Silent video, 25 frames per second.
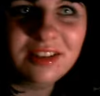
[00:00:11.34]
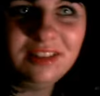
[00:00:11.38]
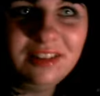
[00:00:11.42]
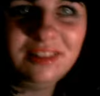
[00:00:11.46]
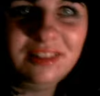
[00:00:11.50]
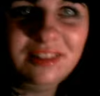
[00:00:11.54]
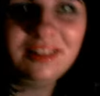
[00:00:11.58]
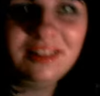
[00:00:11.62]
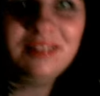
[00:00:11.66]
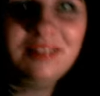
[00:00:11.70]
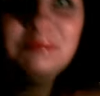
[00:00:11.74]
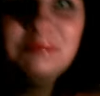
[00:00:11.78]

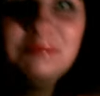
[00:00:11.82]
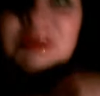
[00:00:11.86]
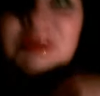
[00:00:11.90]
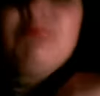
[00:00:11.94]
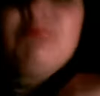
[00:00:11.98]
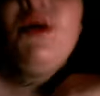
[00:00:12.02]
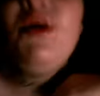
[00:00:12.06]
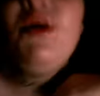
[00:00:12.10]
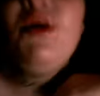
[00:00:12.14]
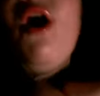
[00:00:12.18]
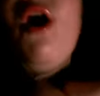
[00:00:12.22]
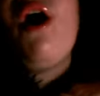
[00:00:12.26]
And I'm
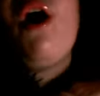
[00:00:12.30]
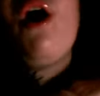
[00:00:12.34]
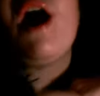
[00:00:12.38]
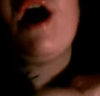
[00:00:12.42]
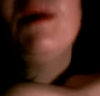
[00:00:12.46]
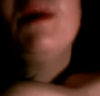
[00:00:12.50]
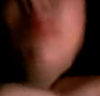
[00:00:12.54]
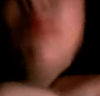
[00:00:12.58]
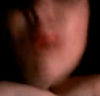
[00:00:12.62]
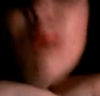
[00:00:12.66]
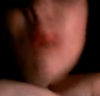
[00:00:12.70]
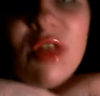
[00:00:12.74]
not, I'm a
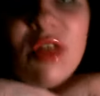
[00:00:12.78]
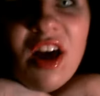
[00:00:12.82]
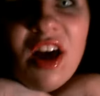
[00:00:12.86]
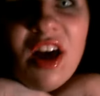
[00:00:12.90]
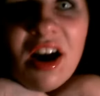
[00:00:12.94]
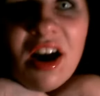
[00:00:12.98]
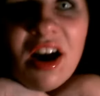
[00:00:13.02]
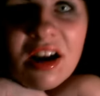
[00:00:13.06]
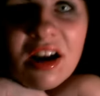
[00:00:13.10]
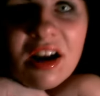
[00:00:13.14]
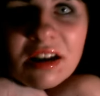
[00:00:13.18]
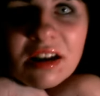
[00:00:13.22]
mother.
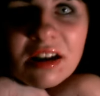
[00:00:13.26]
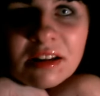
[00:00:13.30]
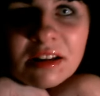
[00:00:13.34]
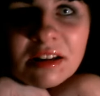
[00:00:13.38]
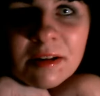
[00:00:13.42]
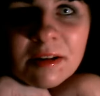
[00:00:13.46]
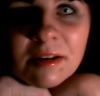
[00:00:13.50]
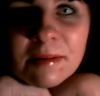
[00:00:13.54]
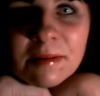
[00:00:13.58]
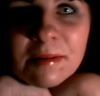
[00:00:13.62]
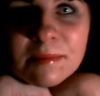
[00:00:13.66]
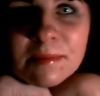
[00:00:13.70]

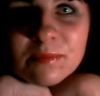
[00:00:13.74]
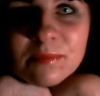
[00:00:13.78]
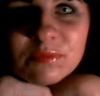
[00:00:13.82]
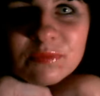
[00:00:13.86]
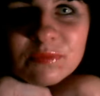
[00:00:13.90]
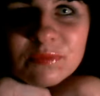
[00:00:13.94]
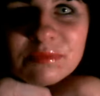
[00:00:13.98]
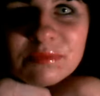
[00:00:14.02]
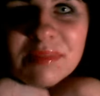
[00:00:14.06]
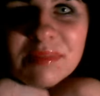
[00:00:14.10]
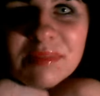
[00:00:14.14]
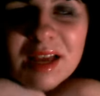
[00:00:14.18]

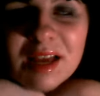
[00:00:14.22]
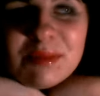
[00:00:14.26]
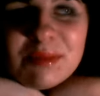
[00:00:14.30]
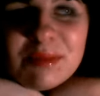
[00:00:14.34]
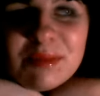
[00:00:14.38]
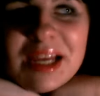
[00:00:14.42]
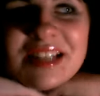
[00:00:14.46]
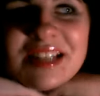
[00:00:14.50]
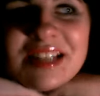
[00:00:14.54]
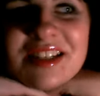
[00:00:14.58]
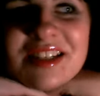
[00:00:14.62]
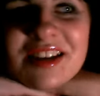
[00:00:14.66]
I'm Lady
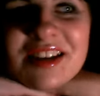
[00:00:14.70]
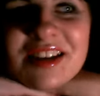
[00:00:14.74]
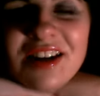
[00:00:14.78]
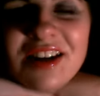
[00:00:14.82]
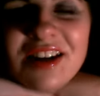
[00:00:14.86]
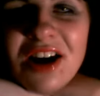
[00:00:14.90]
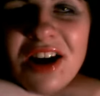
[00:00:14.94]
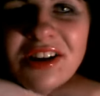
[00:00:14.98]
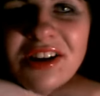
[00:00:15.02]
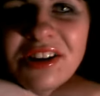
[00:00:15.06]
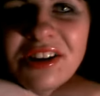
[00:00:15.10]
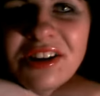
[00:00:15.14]
Hanaka
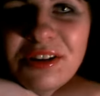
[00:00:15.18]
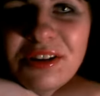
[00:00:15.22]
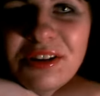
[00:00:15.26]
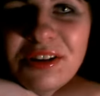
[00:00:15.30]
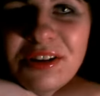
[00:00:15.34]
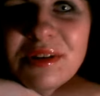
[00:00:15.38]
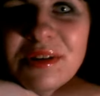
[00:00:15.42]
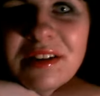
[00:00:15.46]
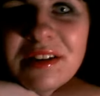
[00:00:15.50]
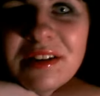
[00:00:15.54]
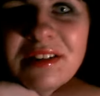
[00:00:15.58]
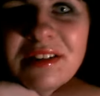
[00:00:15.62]

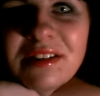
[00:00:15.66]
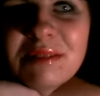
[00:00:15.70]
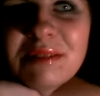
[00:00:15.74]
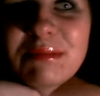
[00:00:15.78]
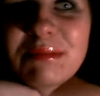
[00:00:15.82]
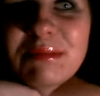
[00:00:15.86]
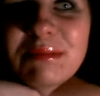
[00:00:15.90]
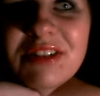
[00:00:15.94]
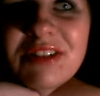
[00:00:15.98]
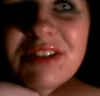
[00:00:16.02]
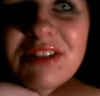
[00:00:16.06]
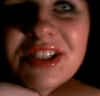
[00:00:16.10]
Hyuga, I'm
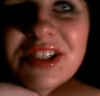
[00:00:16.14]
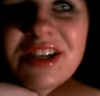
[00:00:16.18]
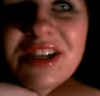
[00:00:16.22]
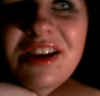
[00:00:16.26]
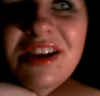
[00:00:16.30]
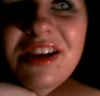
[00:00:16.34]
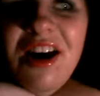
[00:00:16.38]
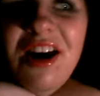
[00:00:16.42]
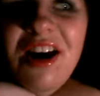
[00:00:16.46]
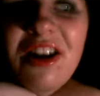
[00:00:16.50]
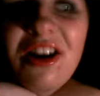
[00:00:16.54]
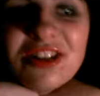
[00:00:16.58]
married to
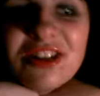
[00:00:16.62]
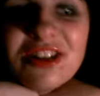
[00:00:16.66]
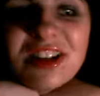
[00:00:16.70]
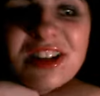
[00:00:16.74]
Hiashi.